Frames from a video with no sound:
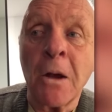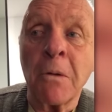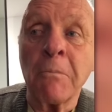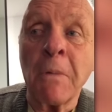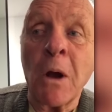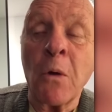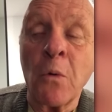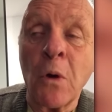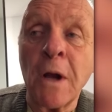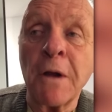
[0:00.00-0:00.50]

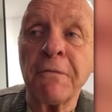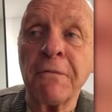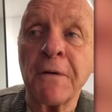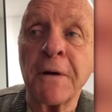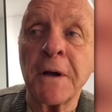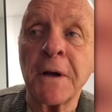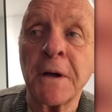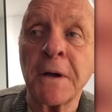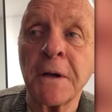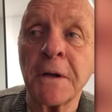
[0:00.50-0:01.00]
my wife
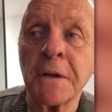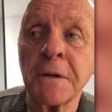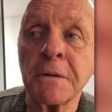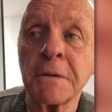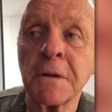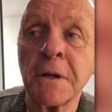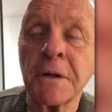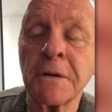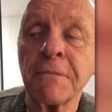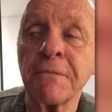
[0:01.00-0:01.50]
had,
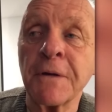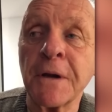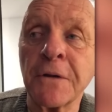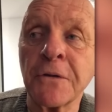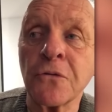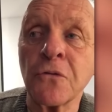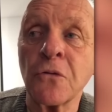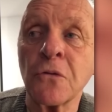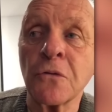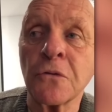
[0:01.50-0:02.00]
had a
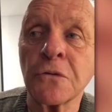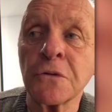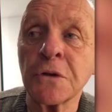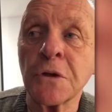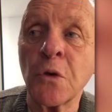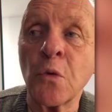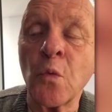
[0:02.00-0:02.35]
friend called uh,